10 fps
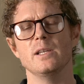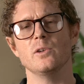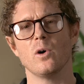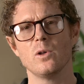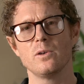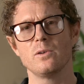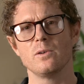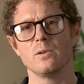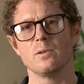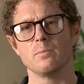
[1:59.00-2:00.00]
The
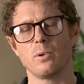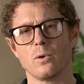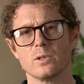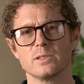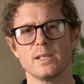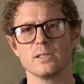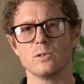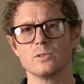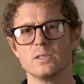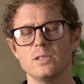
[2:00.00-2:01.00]
non-porous
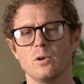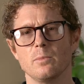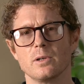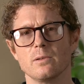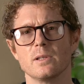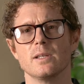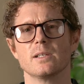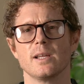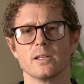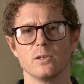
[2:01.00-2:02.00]
technology or
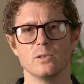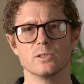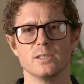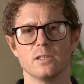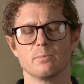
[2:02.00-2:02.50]
monolithic technology